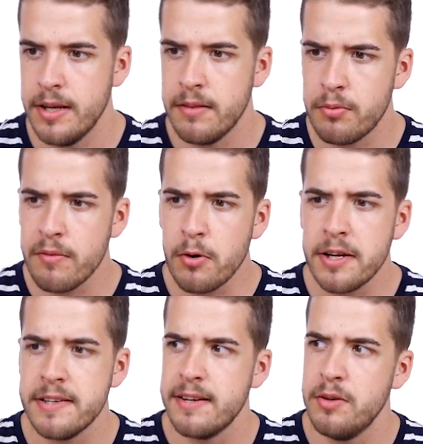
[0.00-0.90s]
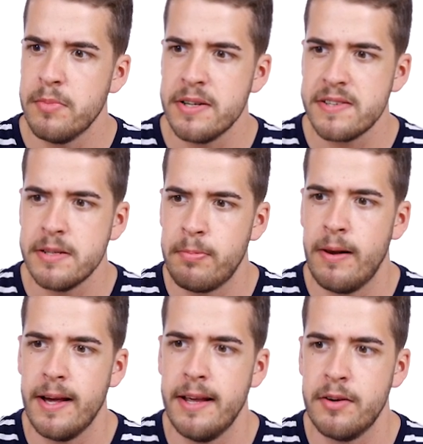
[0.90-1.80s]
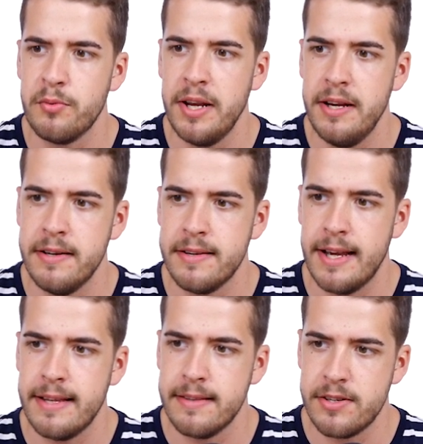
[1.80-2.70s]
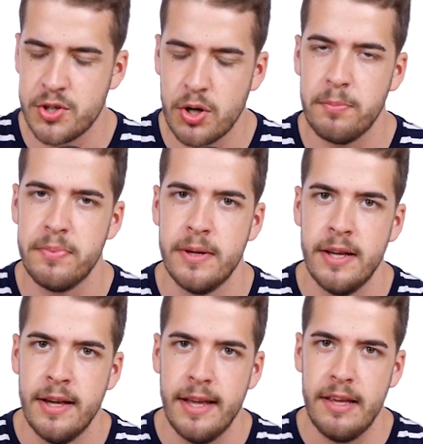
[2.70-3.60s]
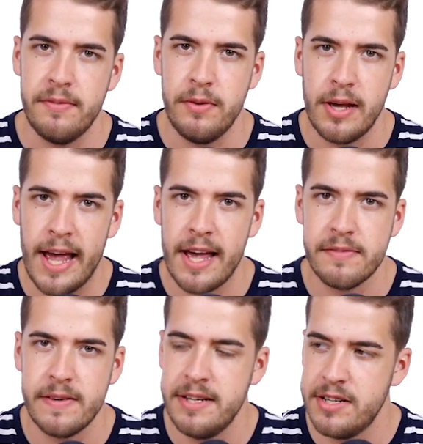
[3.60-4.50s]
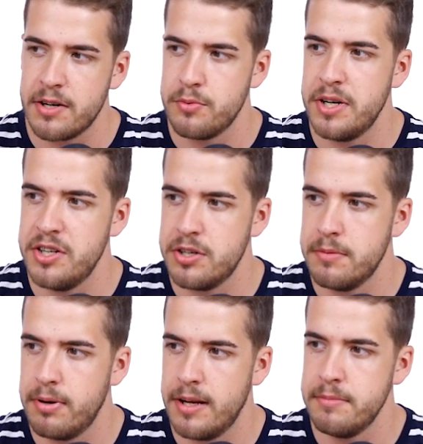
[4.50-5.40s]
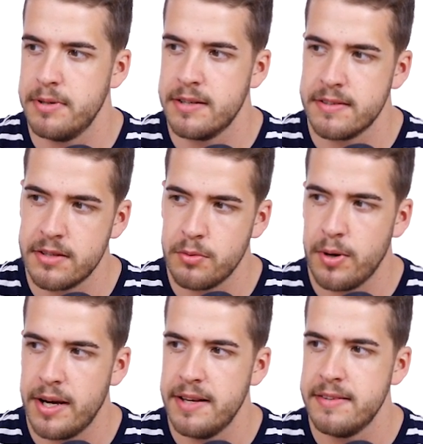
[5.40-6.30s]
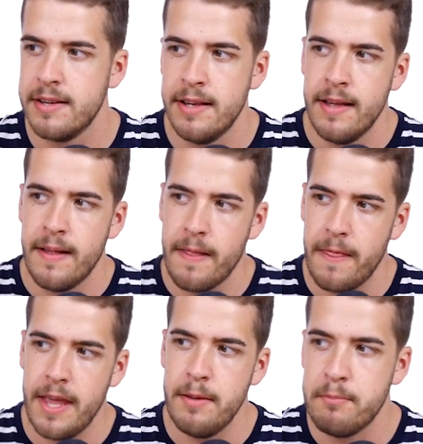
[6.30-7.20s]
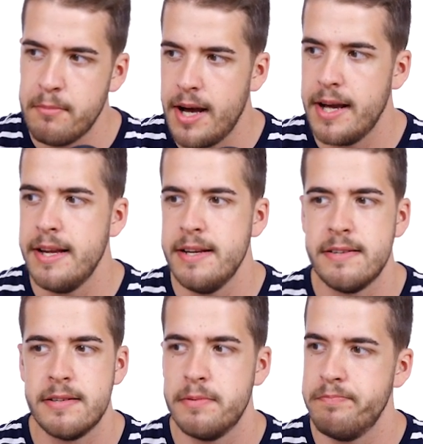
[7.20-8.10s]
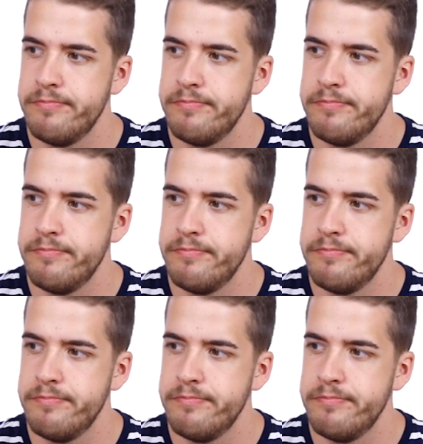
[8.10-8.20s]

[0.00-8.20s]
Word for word: In Thrive Architect, you must apply a gradient at the top if you have a decoration applied, because otherwise they might,